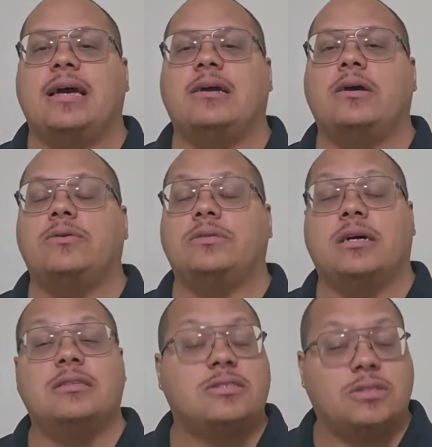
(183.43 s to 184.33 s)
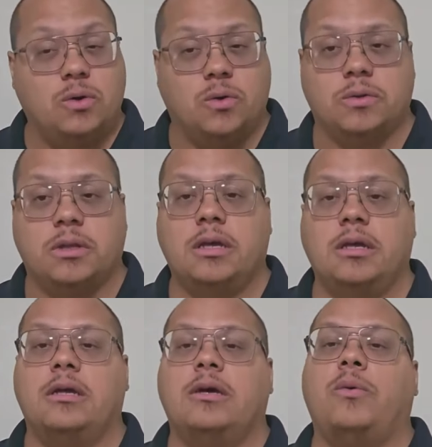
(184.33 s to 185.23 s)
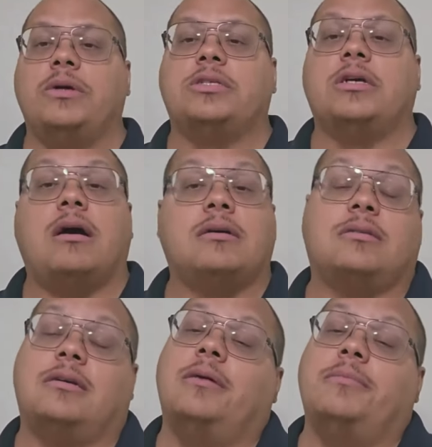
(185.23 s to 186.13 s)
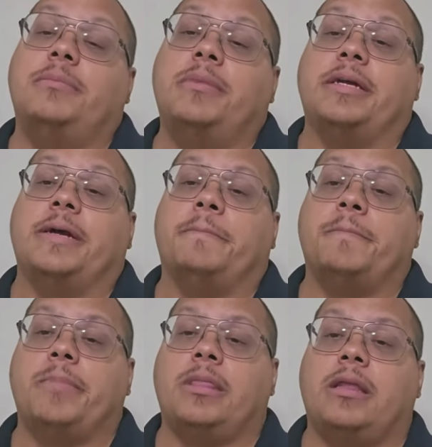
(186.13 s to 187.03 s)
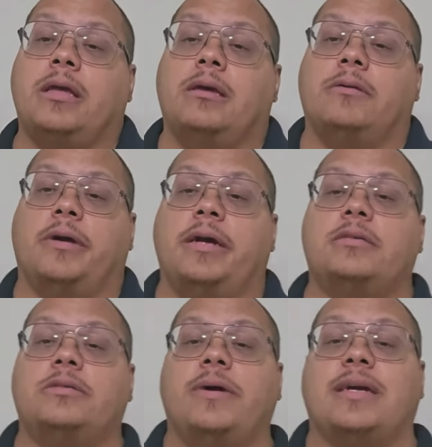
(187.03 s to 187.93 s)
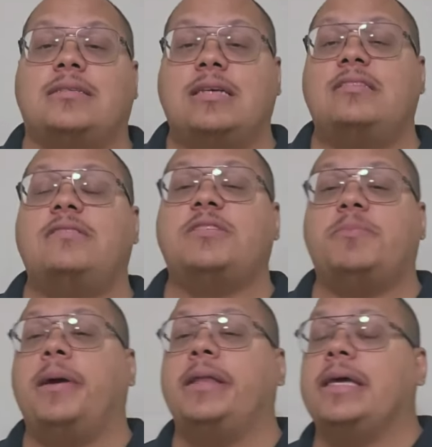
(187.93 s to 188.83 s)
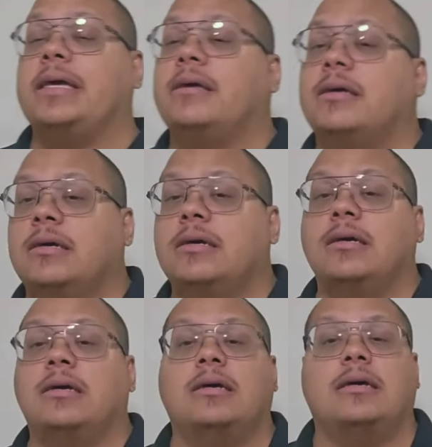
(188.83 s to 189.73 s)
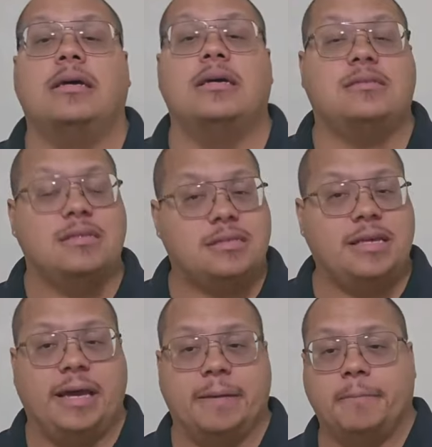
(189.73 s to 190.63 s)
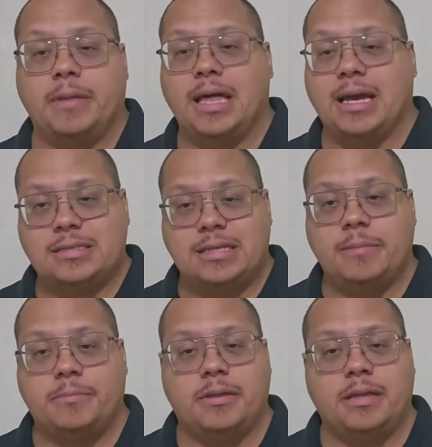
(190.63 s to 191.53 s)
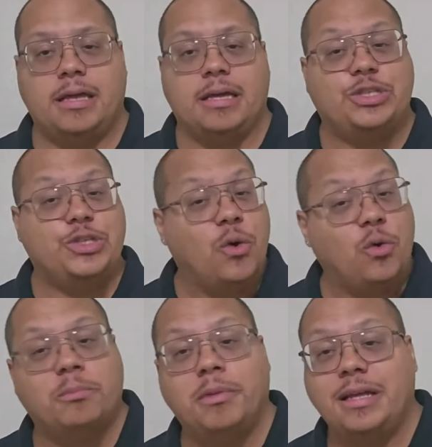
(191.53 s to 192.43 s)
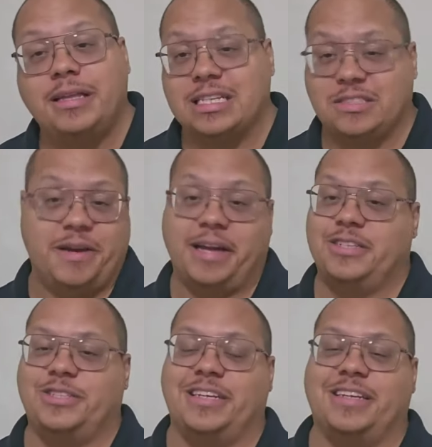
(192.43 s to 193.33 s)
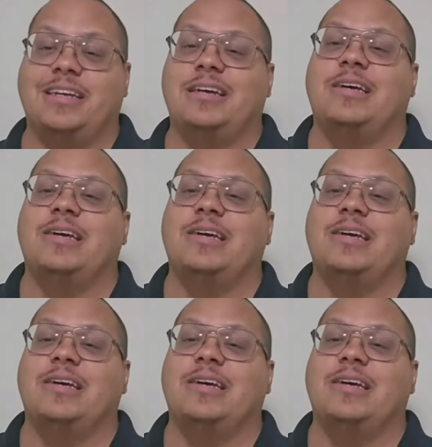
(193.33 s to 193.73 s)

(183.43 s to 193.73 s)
that goes unsold, which costs the company money, right? So excessive spending is the same, except it's your money that's vanishing.